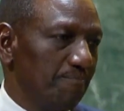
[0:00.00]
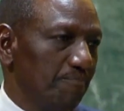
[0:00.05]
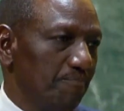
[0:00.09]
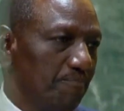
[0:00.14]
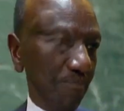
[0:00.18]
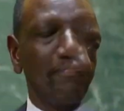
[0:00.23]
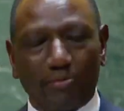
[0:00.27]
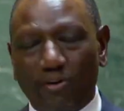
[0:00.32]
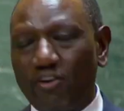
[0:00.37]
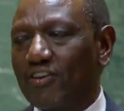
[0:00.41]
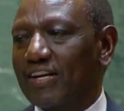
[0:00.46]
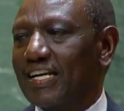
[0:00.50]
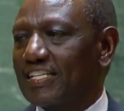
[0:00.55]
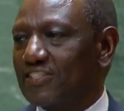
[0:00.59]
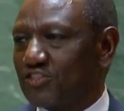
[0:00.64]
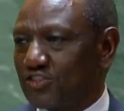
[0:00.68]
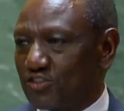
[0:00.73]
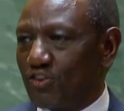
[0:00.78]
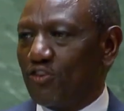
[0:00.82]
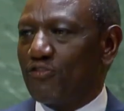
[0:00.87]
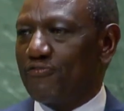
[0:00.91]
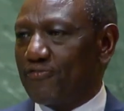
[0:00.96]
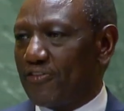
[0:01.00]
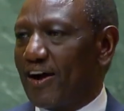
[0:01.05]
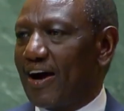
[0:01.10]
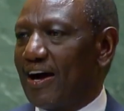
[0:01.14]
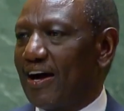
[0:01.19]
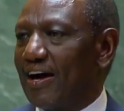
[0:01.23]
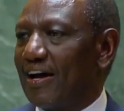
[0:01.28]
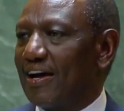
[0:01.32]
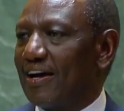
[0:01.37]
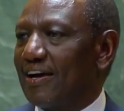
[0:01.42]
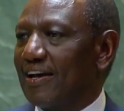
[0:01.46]
The progress so
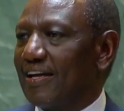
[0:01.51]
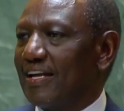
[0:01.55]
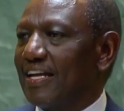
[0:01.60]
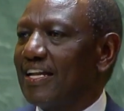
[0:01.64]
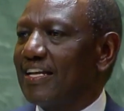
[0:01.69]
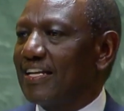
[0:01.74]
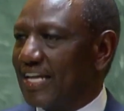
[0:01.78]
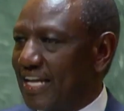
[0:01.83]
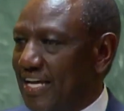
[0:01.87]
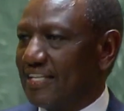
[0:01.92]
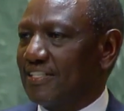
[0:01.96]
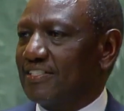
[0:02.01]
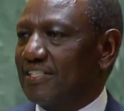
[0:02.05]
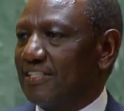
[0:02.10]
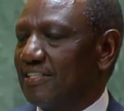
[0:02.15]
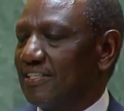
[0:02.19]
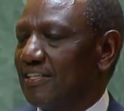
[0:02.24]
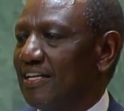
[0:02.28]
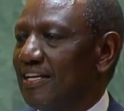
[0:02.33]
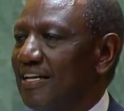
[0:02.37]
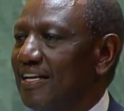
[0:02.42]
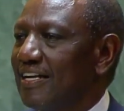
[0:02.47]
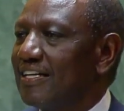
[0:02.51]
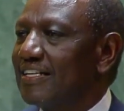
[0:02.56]
far in Haiti